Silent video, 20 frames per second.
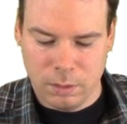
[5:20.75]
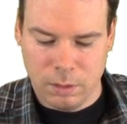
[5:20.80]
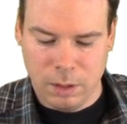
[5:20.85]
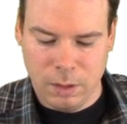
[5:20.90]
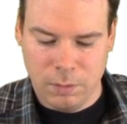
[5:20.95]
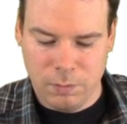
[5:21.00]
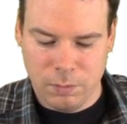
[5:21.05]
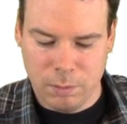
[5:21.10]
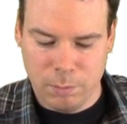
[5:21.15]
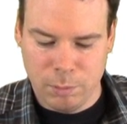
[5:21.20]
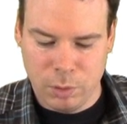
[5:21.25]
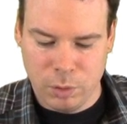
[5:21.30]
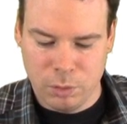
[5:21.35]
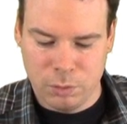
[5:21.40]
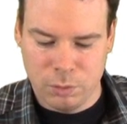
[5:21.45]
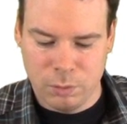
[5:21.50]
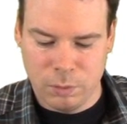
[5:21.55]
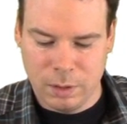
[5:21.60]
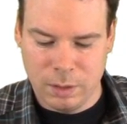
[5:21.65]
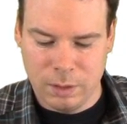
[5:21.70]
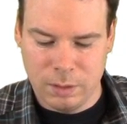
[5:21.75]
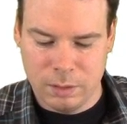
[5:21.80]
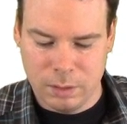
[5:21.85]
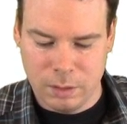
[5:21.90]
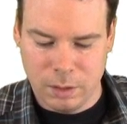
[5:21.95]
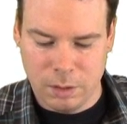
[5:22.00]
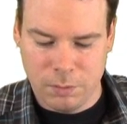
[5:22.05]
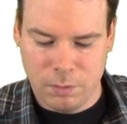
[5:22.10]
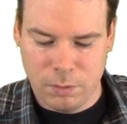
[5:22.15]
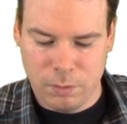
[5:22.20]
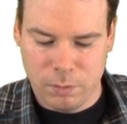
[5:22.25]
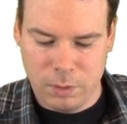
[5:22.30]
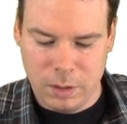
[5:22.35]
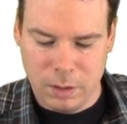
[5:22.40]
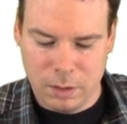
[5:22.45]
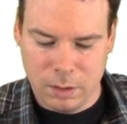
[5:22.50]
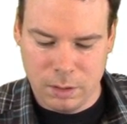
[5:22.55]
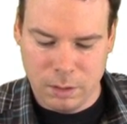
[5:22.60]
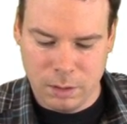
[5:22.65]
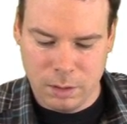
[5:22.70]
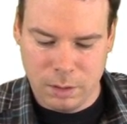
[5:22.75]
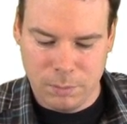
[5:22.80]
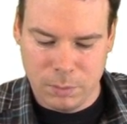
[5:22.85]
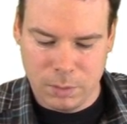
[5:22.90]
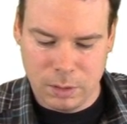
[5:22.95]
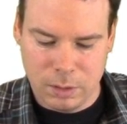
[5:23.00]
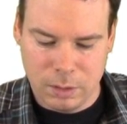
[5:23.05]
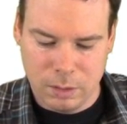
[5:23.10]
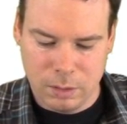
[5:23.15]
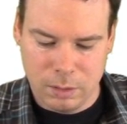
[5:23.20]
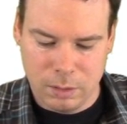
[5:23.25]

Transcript: F composed with itself 3 times.